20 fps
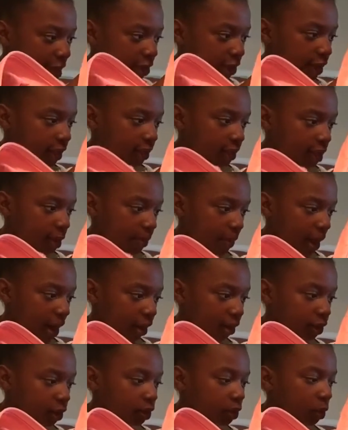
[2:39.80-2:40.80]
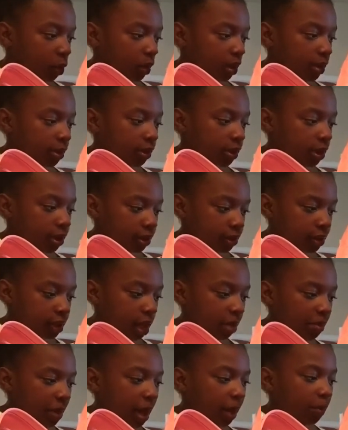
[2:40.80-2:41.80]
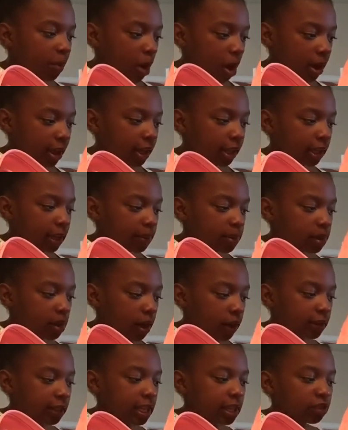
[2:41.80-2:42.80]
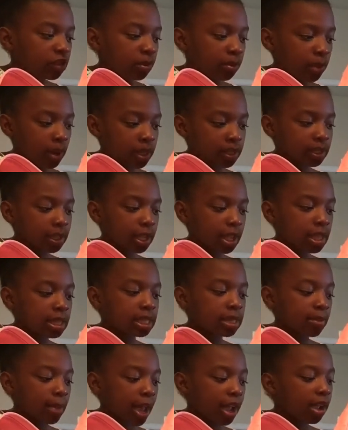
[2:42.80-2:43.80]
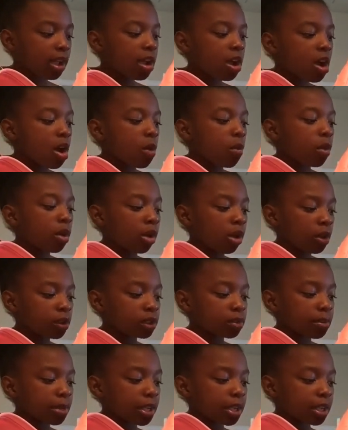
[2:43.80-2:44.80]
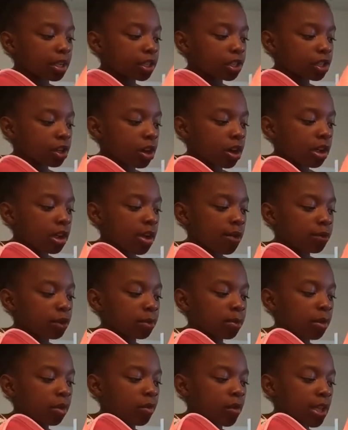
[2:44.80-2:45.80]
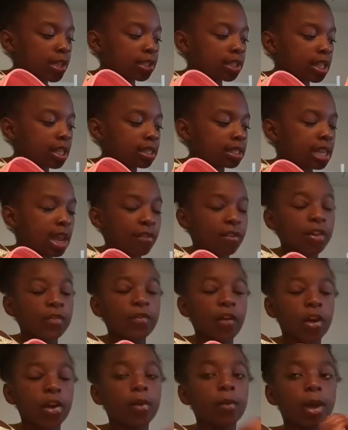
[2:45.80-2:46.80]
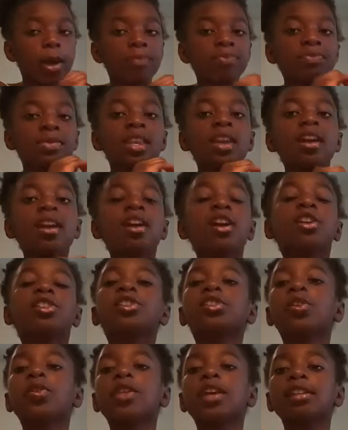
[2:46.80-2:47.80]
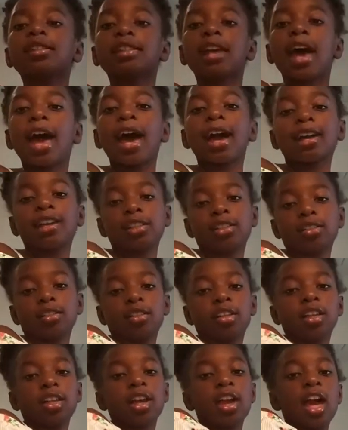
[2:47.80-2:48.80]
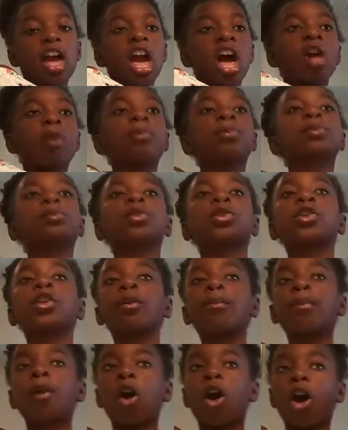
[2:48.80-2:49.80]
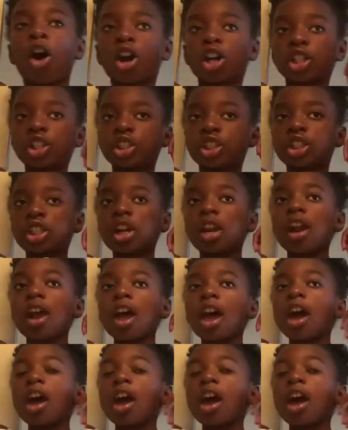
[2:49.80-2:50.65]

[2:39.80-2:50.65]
this seat pad stored in the inside back pocket keeps Kånken from pressing down to the back, while also making sure a comfortable rest is never far away. So this actually helps with your posture.